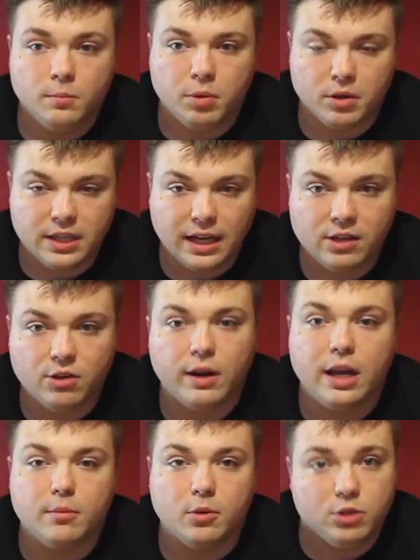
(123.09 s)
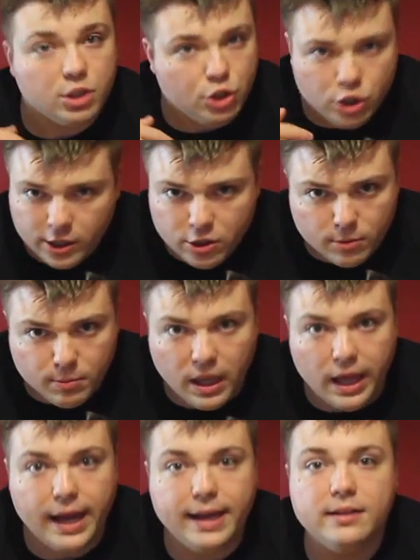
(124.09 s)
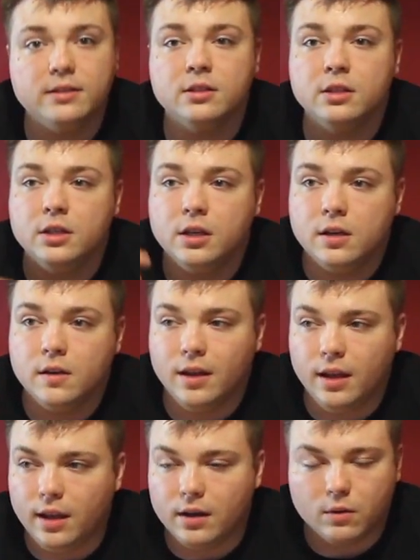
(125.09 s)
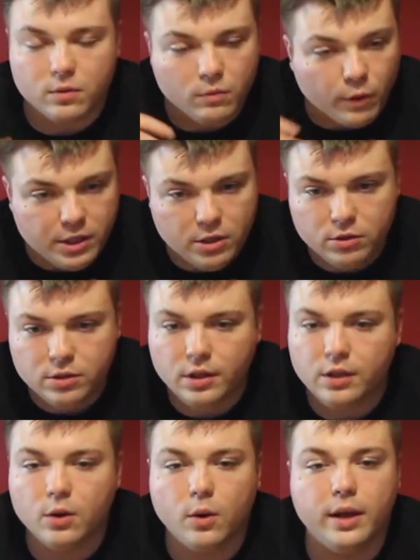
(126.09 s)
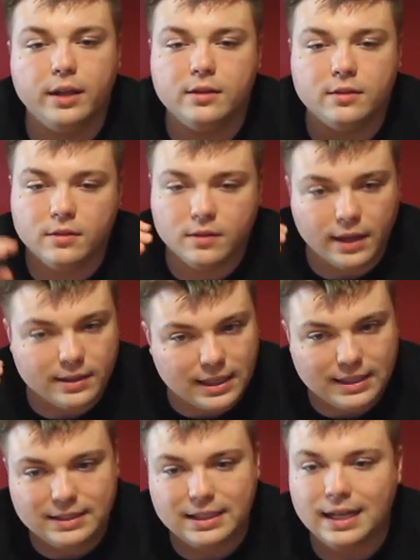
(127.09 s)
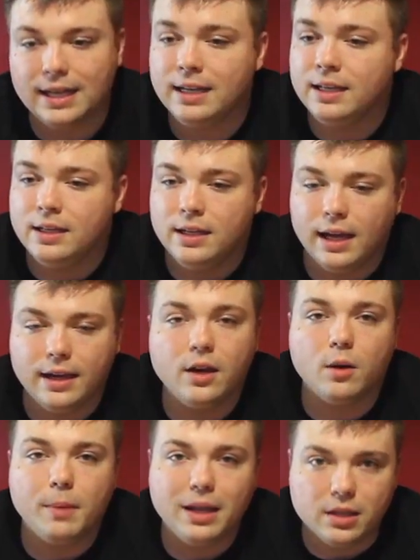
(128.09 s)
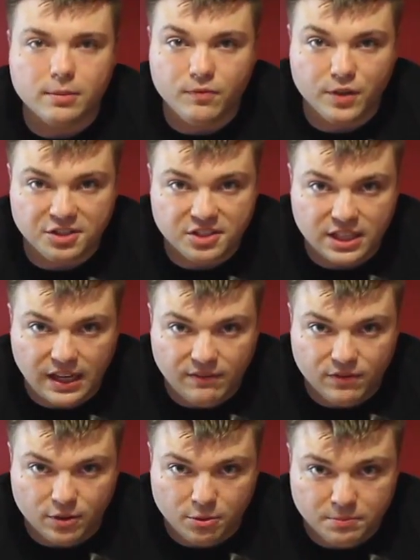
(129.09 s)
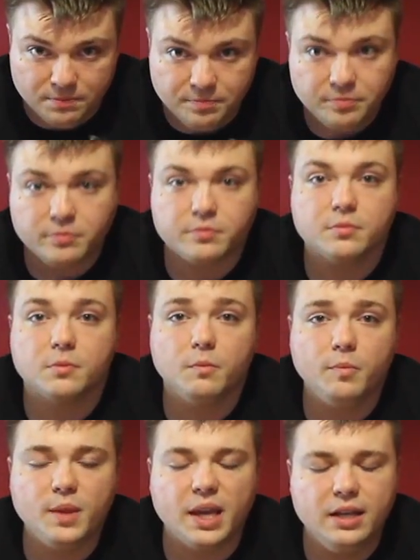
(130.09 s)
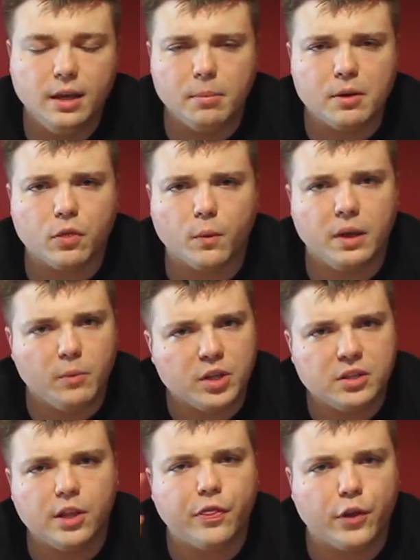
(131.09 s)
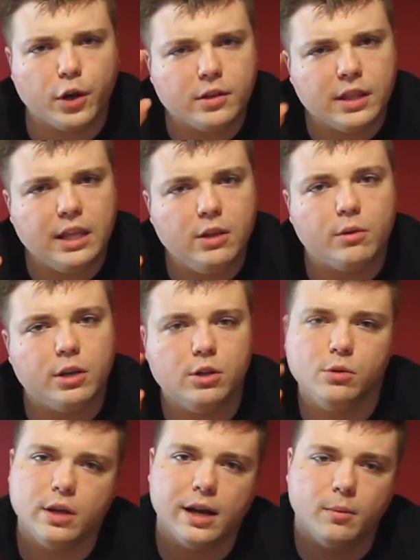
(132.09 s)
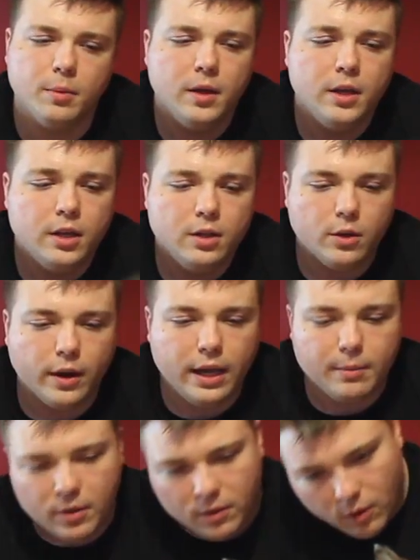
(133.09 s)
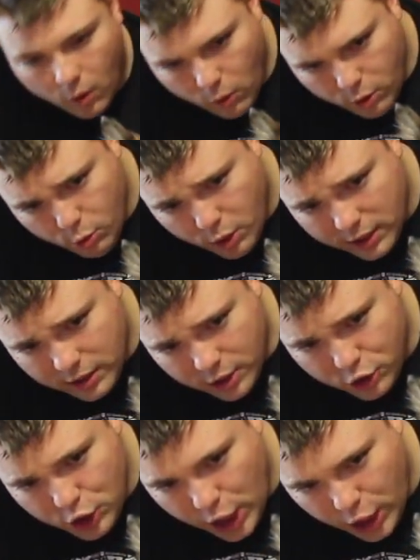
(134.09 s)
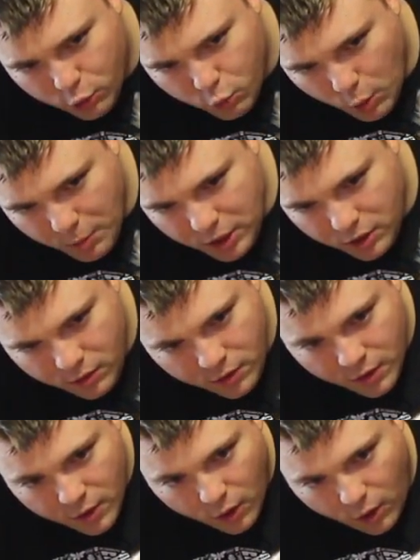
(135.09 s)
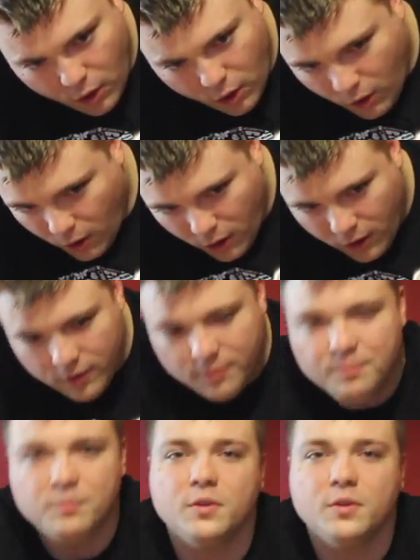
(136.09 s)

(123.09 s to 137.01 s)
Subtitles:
protect your animal. Just shut your blinds. It'll reduce the noise, as I said, and it'll make them feel safe. Number three, what's the third thing you can do to help your animal? Oh, you got the shakes, Ruby. Oh.